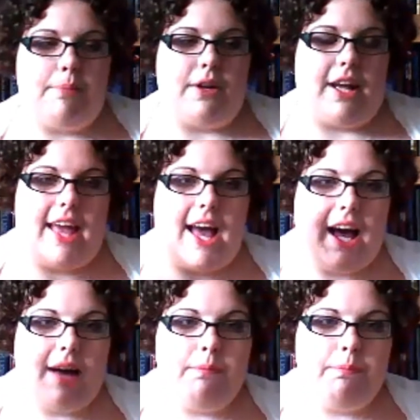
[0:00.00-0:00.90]
but I
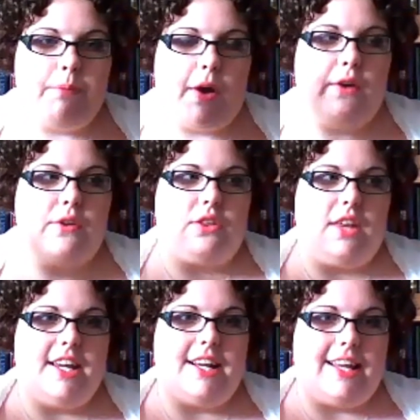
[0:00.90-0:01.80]
am both
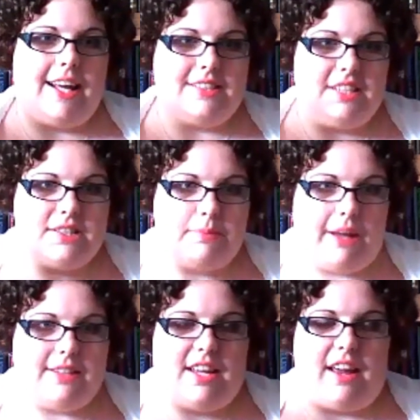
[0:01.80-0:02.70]
eagerly
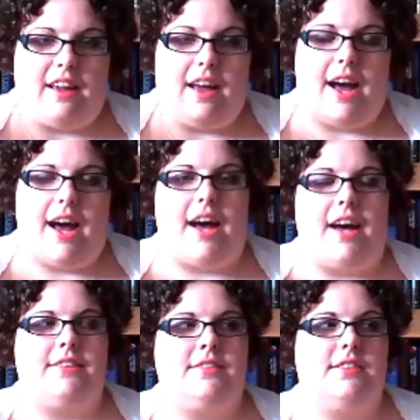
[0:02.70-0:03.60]
anticipating
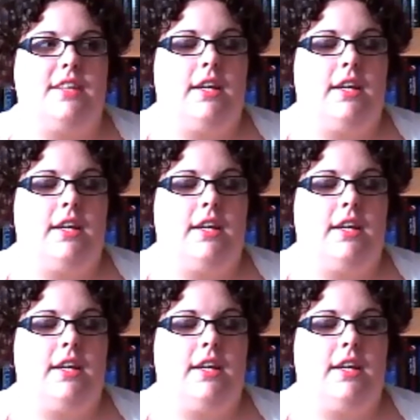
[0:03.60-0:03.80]
and